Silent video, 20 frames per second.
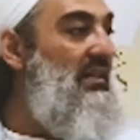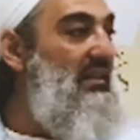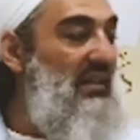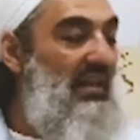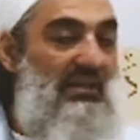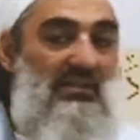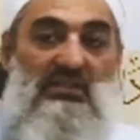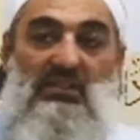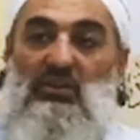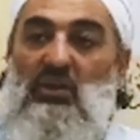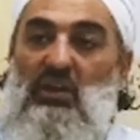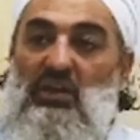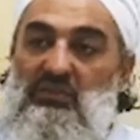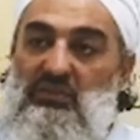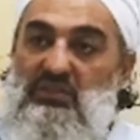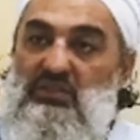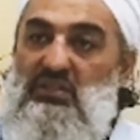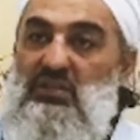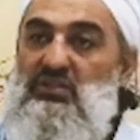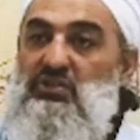that's the kind of
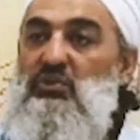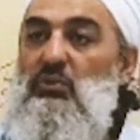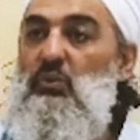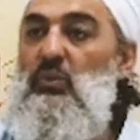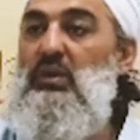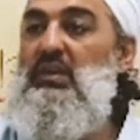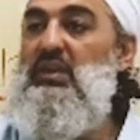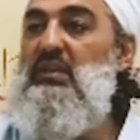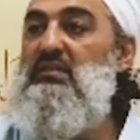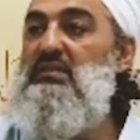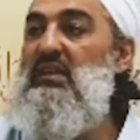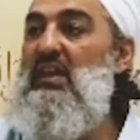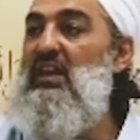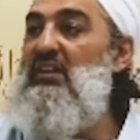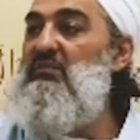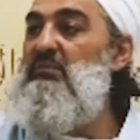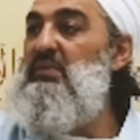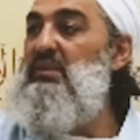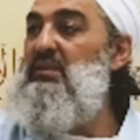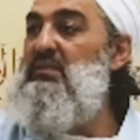intention we need to
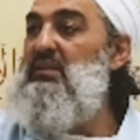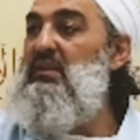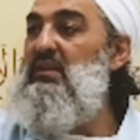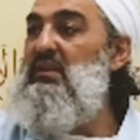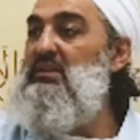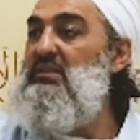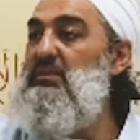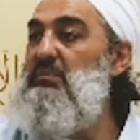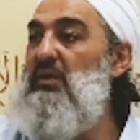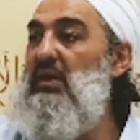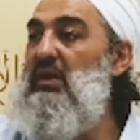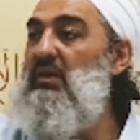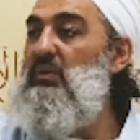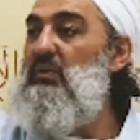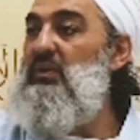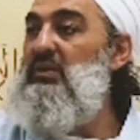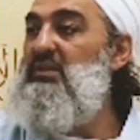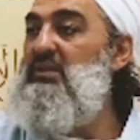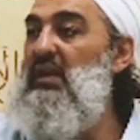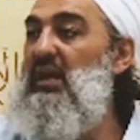have bi'idhnillah subhanahu
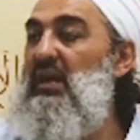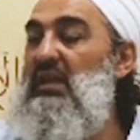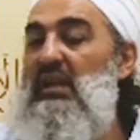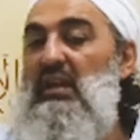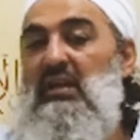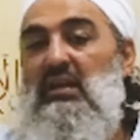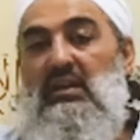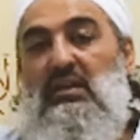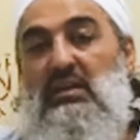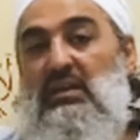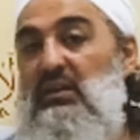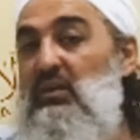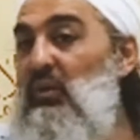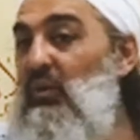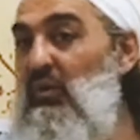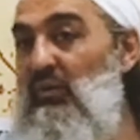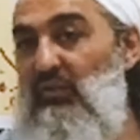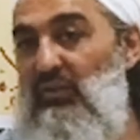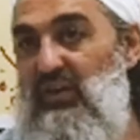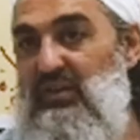wa ta'ala in
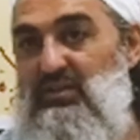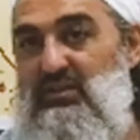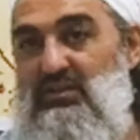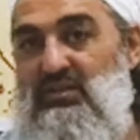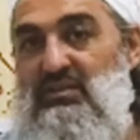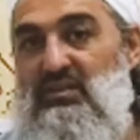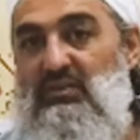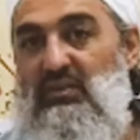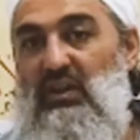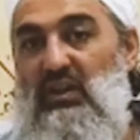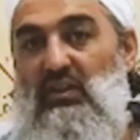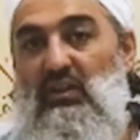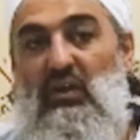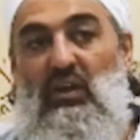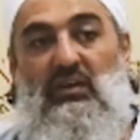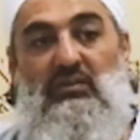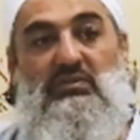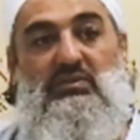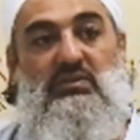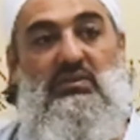all facets of our
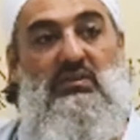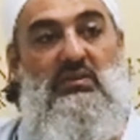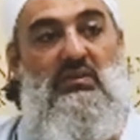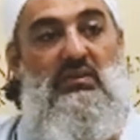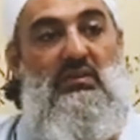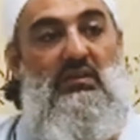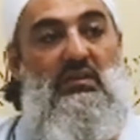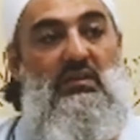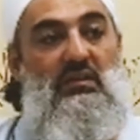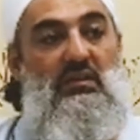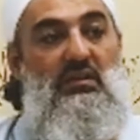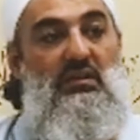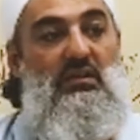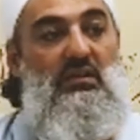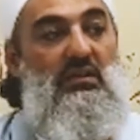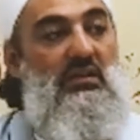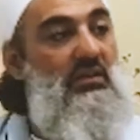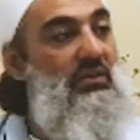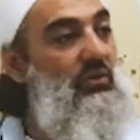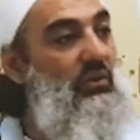lives.
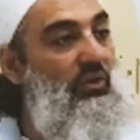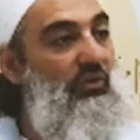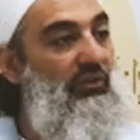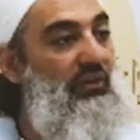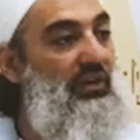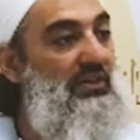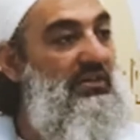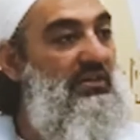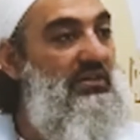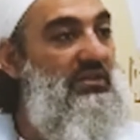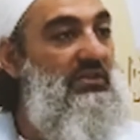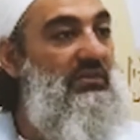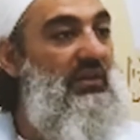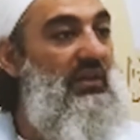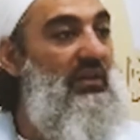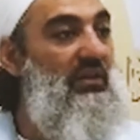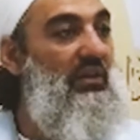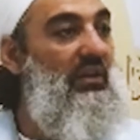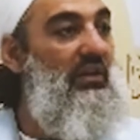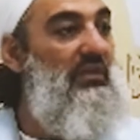In all facets of
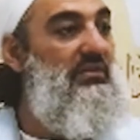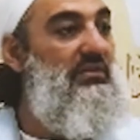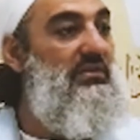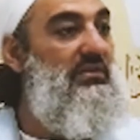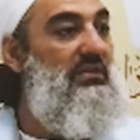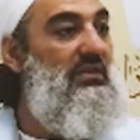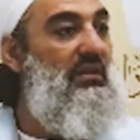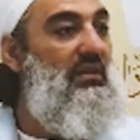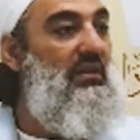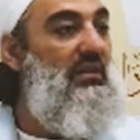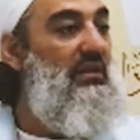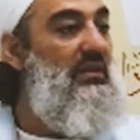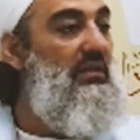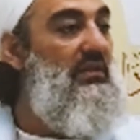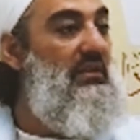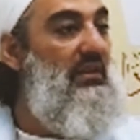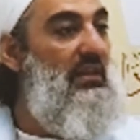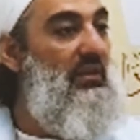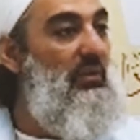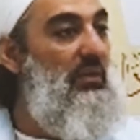our lives.
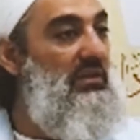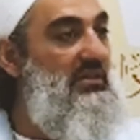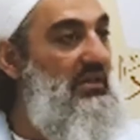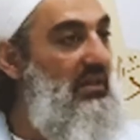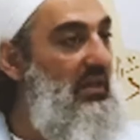In other words,